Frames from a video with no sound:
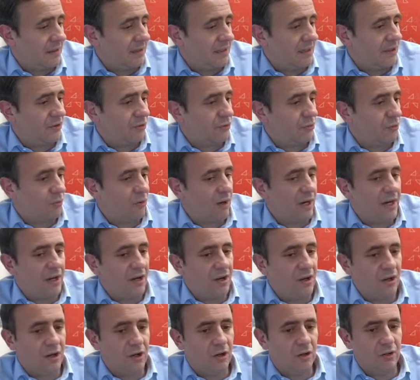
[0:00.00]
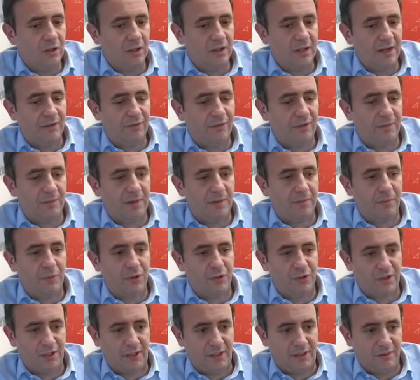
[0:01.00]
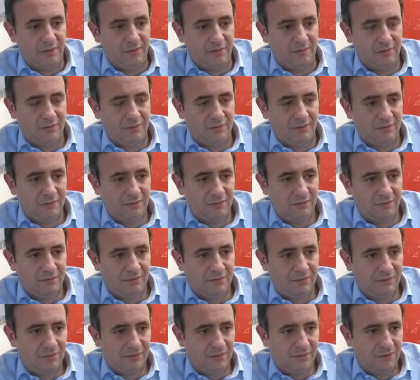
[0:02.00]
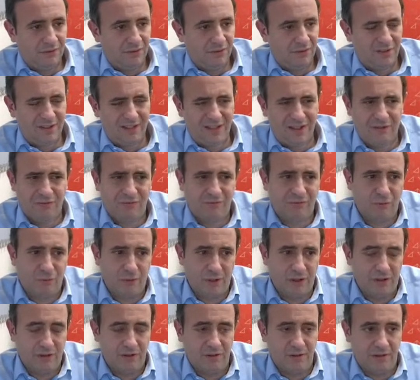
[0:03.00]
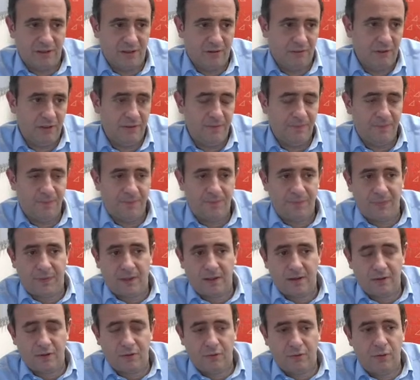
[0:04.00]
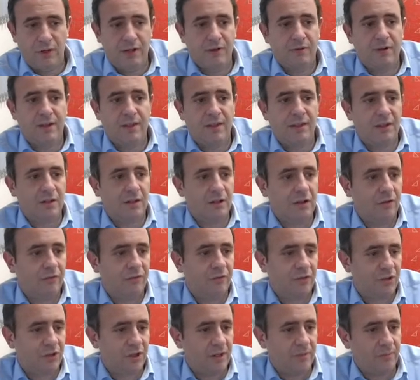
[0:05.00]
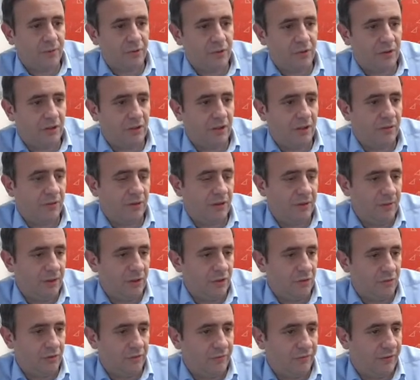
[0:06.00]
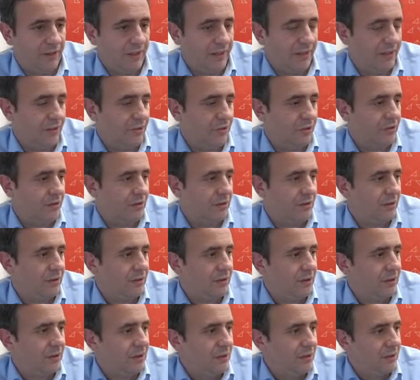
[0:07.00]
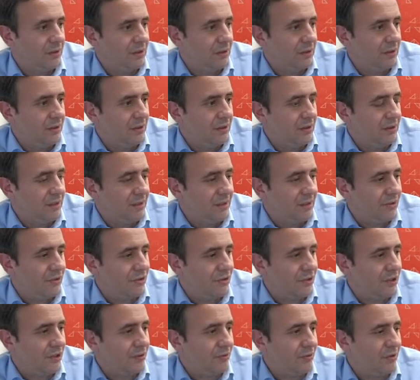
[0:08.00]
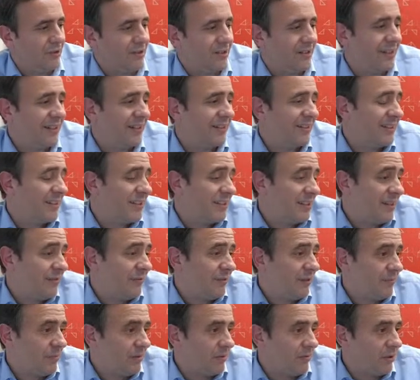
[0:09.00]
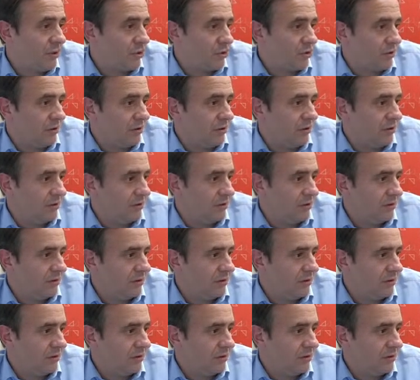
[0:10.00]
There's one node in every member state. It's kind of weird that way. We run the node for Cyprus along with the Ministry of Finance. And so it's definitely permissioned.